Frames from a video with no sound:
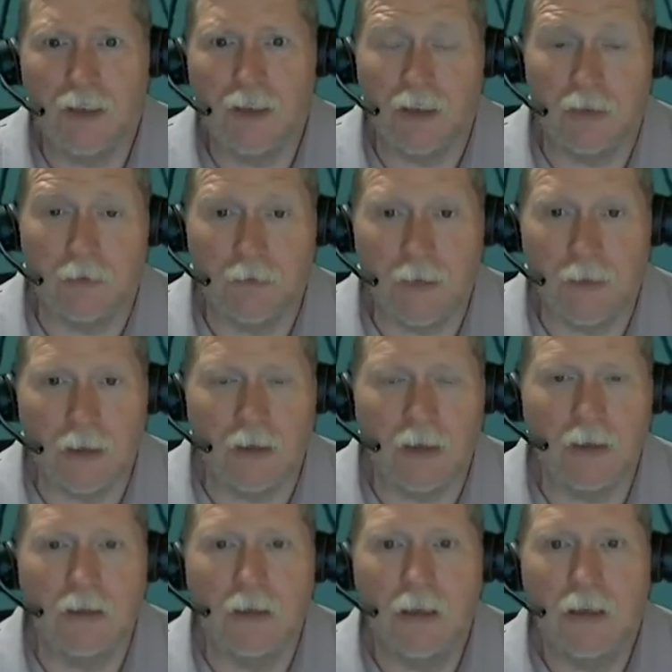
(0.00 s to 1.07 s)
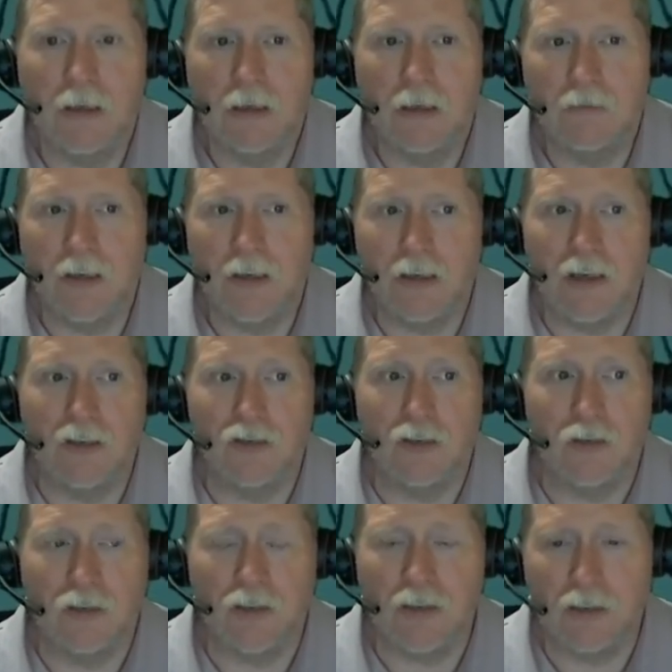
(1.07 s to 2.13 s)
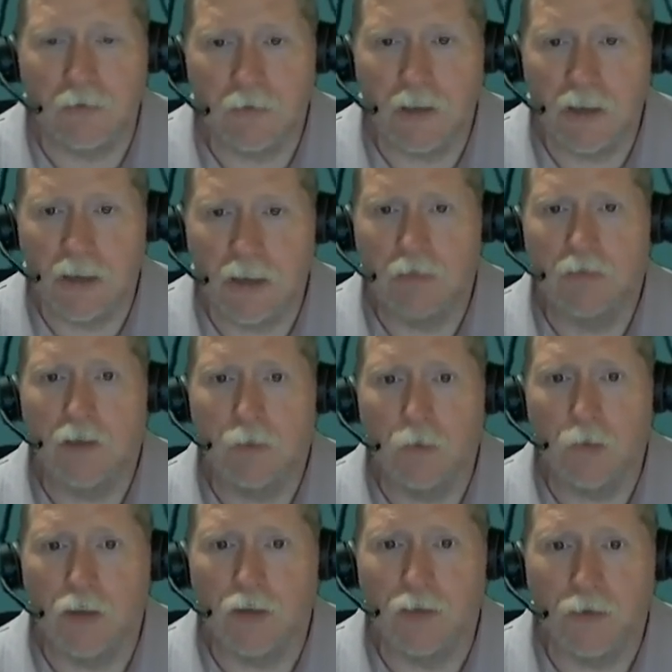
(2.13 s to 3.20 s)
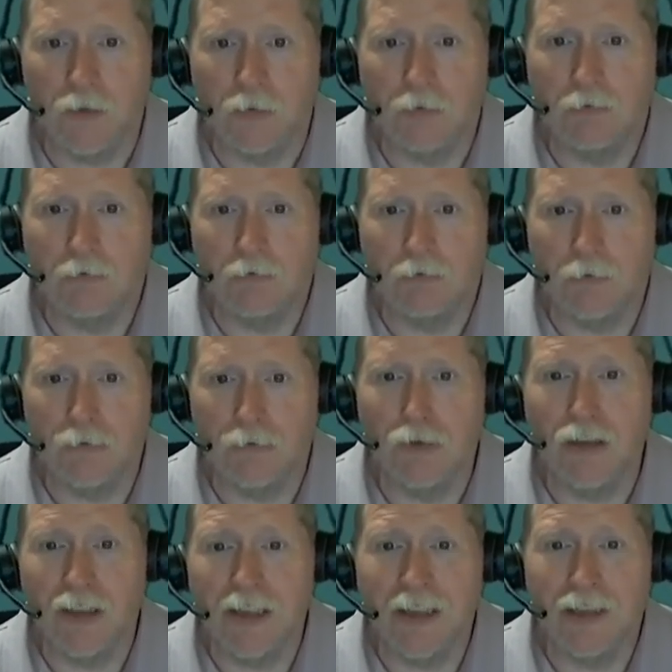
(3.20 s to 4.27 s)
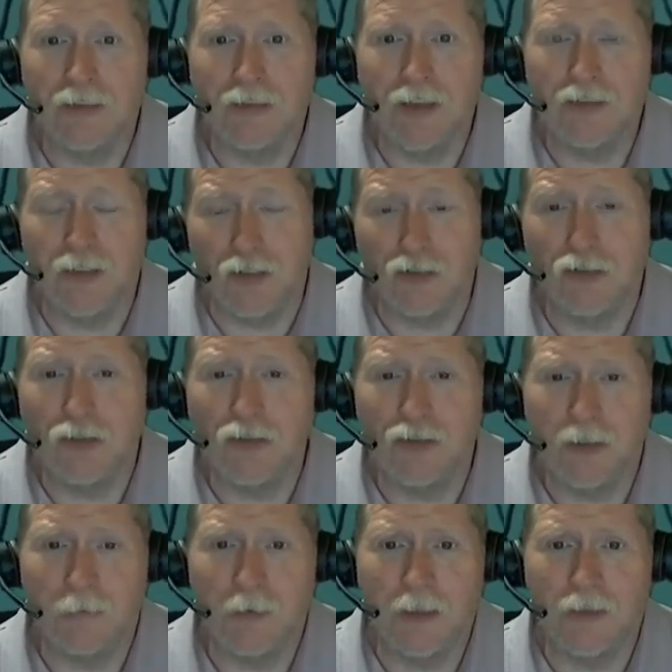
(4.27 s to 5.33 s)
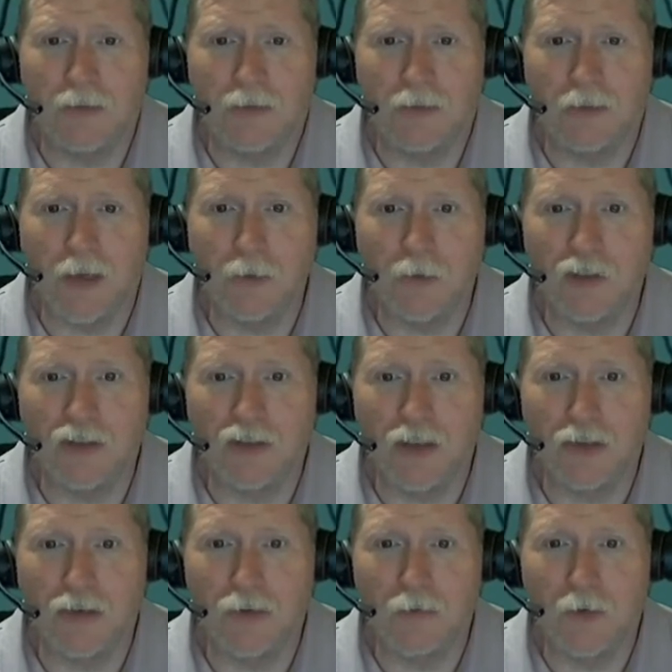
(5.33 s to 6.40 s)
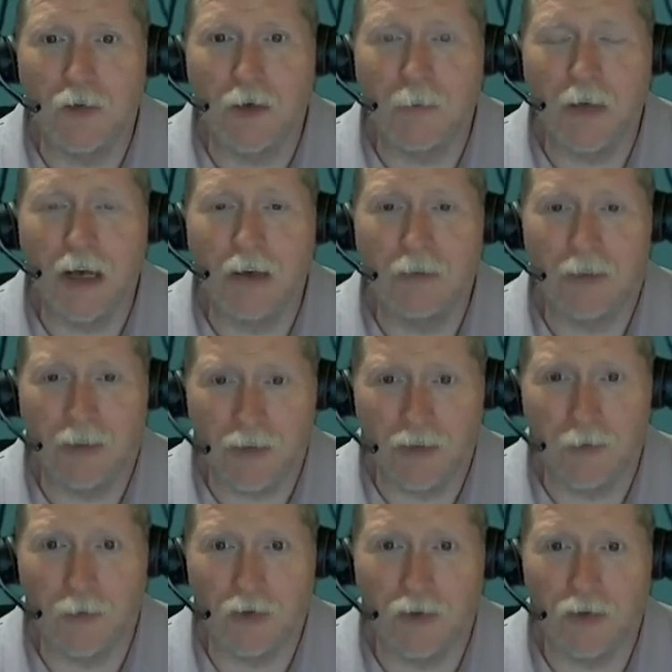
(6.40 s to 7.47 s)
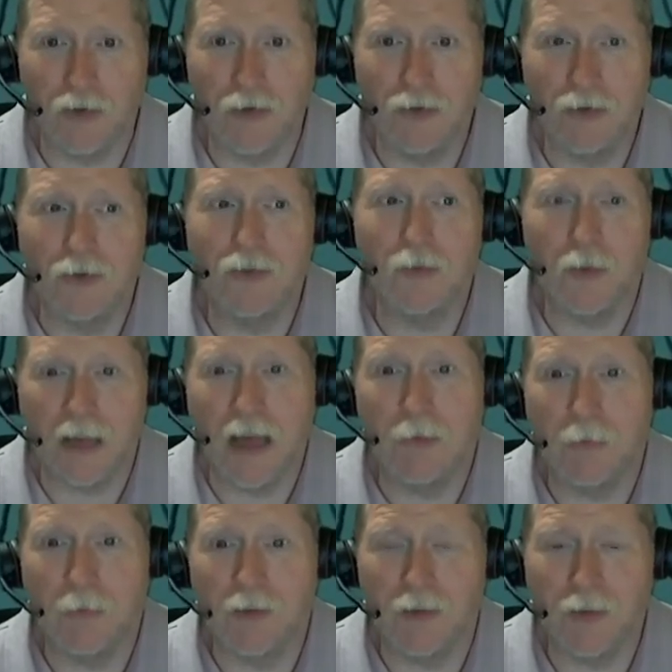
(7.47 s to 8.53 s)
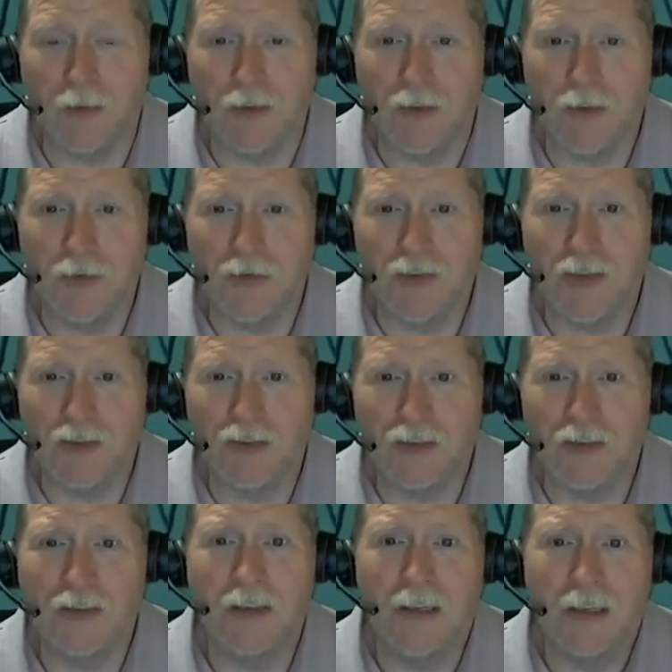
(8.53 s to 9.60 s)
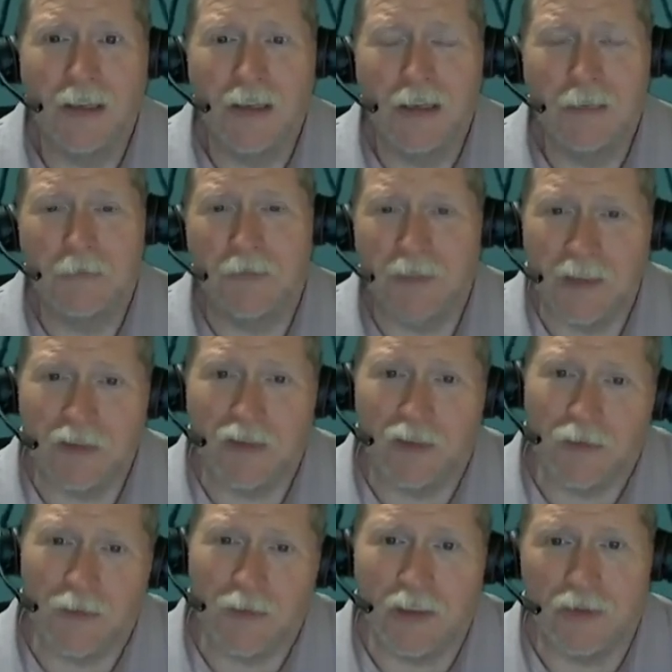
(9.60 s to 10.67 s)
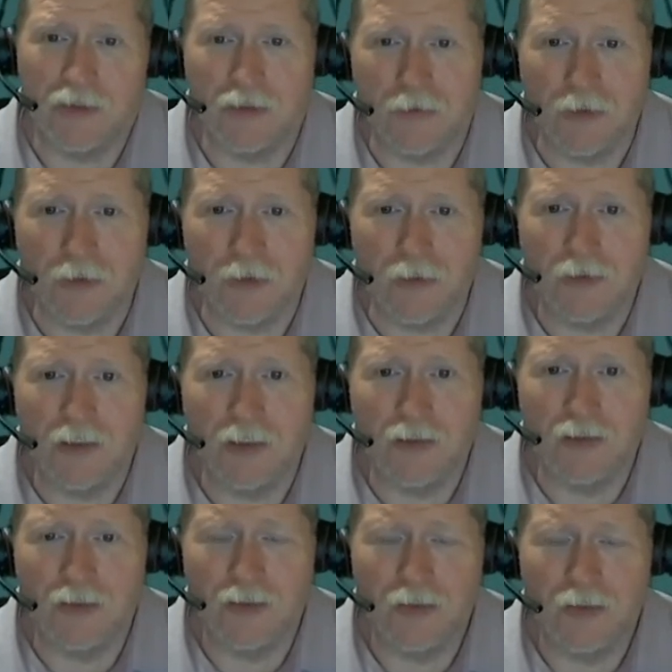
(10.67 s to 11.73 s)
I don't think on there. I certainly didn't think anything was a really interesting, juicy piece. I wish I knew more about, as I'm sure you do, is what happened in the closed session. But that's just the nature of closed sessions.